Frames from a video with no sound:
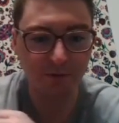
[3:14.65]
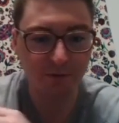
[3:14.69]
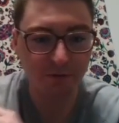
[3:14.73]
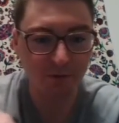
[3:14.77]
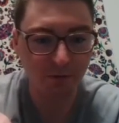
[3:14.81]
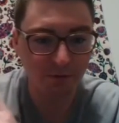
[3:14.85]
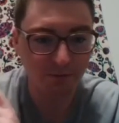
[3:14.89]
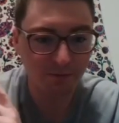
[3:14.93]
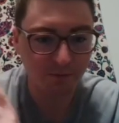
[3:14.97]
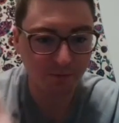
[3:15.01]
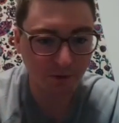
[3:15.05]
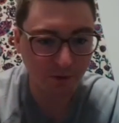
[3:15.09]
So
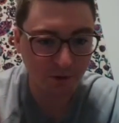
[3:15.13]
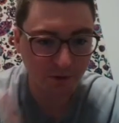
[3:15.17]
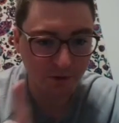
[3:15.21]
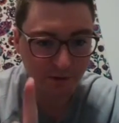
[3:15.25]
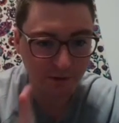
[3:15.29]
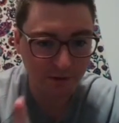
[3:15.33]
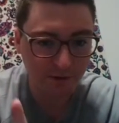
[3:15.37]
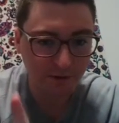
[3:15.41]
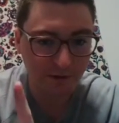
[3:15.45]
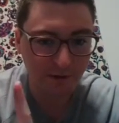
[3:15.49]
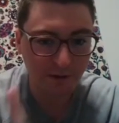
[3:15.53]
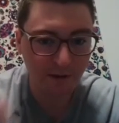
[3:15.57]

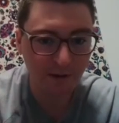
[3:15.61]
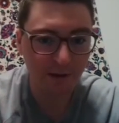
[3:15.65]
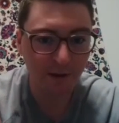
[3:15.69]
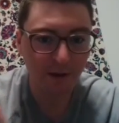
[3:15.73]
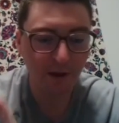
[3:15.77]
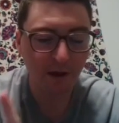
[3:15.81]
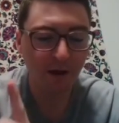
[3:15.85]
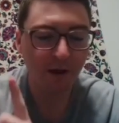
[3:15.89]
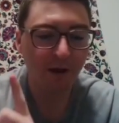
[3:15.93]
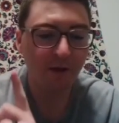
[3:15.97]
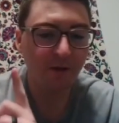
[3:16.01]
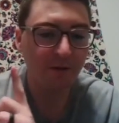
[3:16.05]
unfortunately,
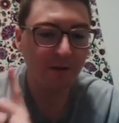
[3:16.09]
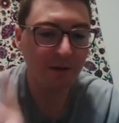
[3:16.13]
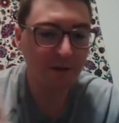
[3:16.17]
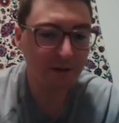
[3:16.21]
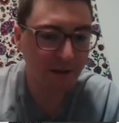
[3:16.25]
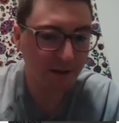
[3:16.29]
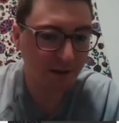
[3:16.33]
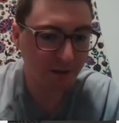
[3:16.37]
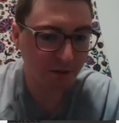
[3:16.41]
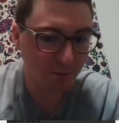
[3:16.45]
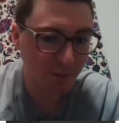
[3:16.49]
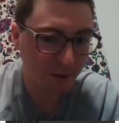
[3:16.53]
these
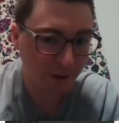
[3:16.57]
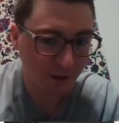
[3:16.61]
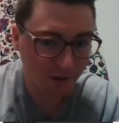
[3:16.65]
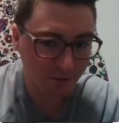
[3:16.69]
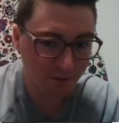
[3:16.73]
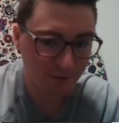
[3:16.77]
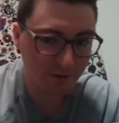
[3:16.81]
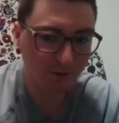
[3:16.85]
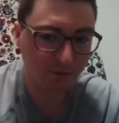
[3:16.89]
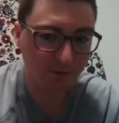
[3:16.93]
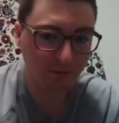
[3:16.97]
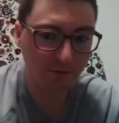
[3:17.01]
kind of
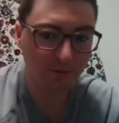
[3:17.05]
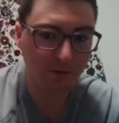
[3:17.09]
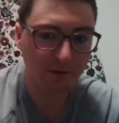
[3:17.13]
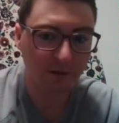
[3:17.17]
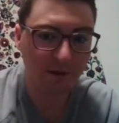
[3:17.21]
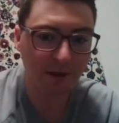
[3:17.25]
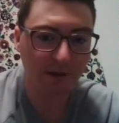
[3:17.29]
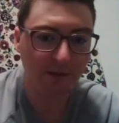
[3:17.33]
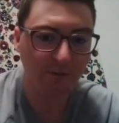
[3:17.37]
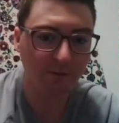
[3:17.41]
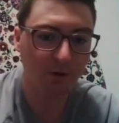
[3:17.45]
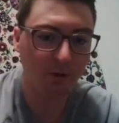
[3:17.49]
pickups don't really
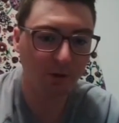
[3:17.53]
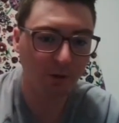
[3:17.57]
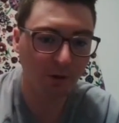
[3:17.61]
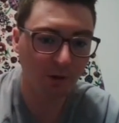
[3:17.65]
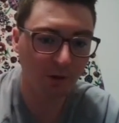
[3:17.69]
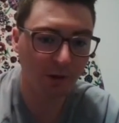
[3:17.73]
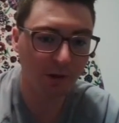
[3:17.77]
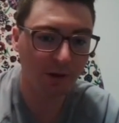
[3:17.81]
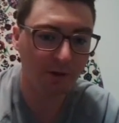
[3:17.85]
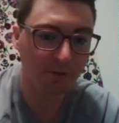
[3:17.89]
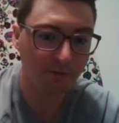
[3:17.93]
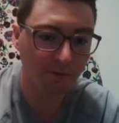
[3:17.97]
have a whole
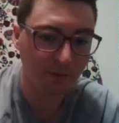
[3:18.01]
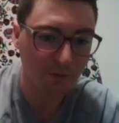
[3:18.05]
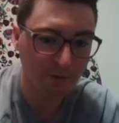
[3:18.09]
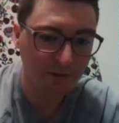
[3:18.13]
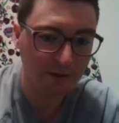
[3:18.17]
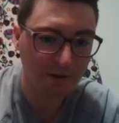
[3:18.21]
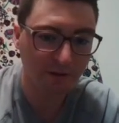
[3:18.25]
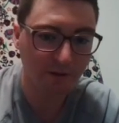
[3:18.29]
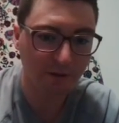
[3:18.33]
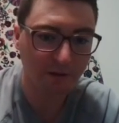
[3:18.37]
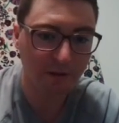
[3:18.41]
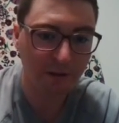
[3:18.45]
lot of
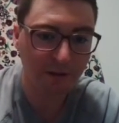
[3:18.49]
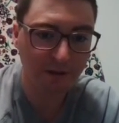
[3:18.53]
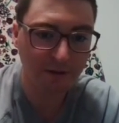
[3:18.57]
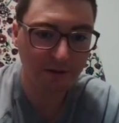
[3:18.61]
utility,